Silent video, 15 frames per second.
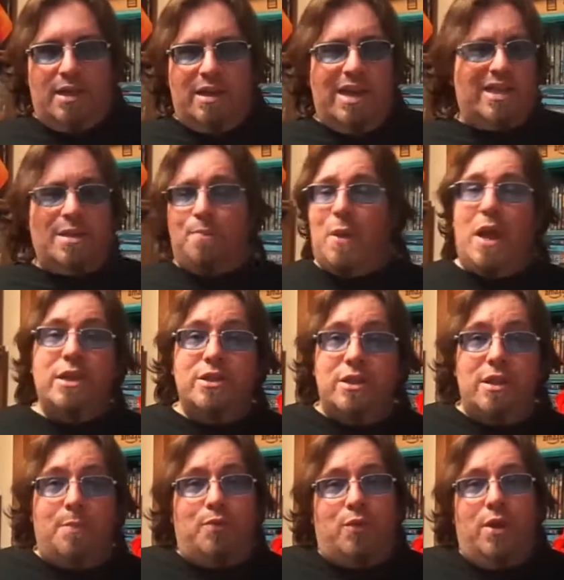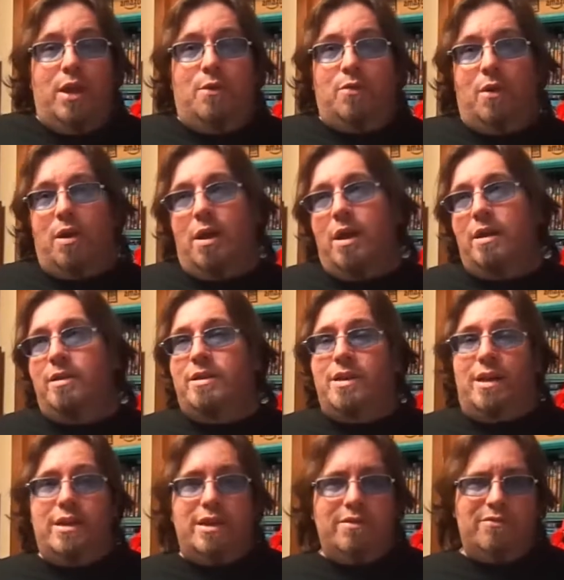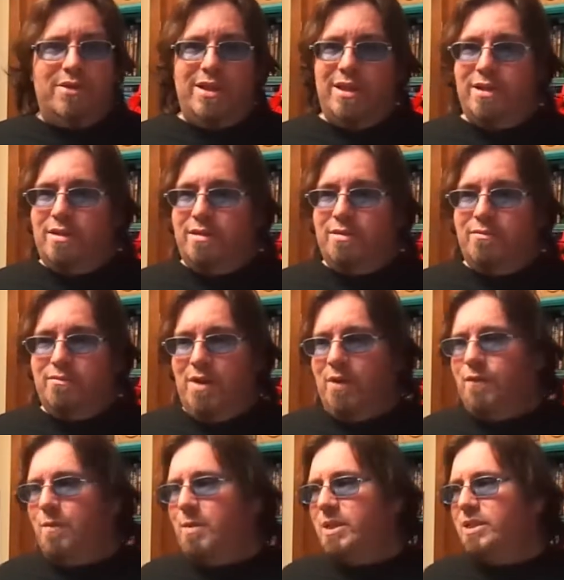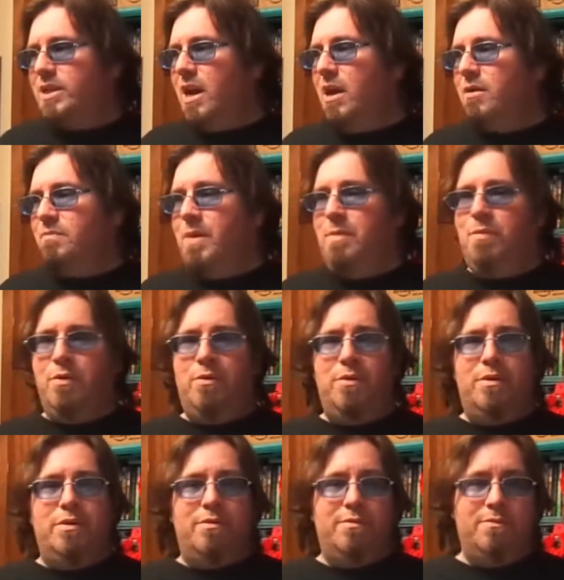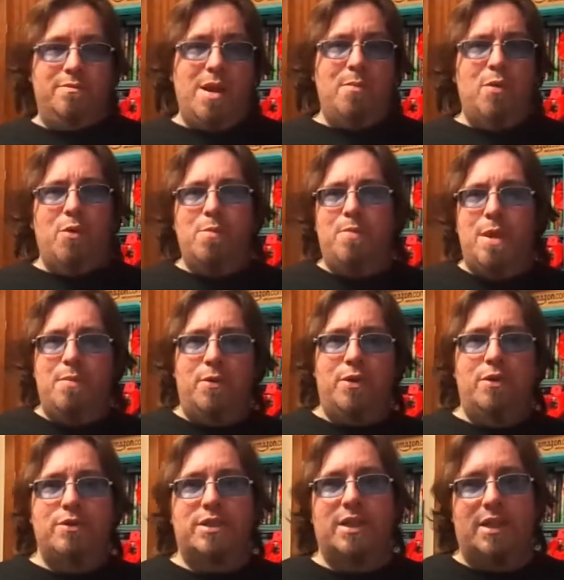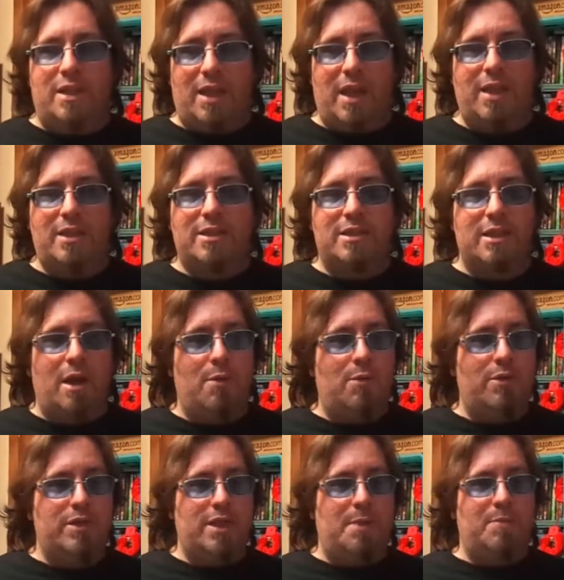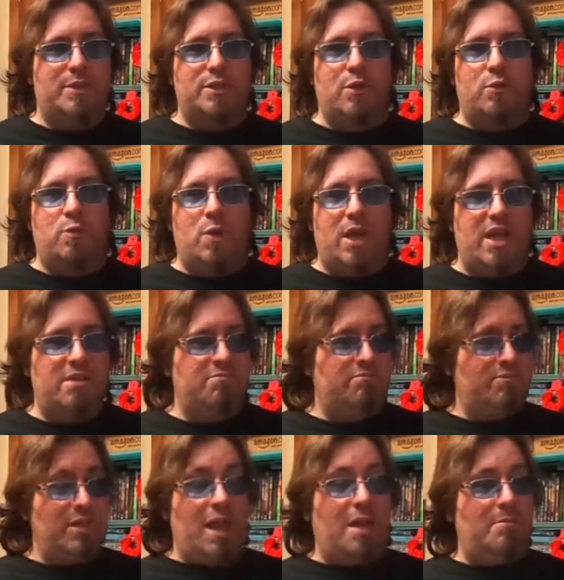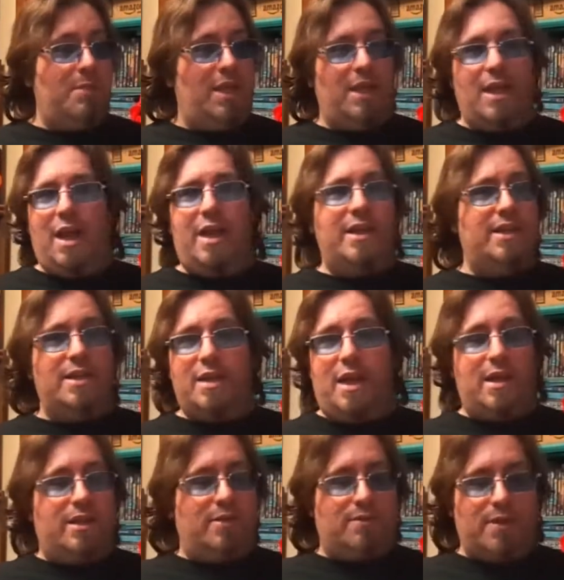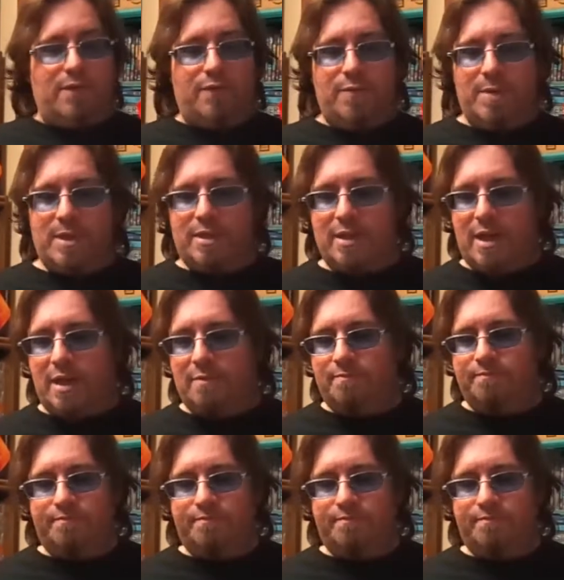That depends on the prequel. I didn't really... Right from the start, people... Remember when people used to like Star Wars Episode 1? Not me. I didn't like it right from the start.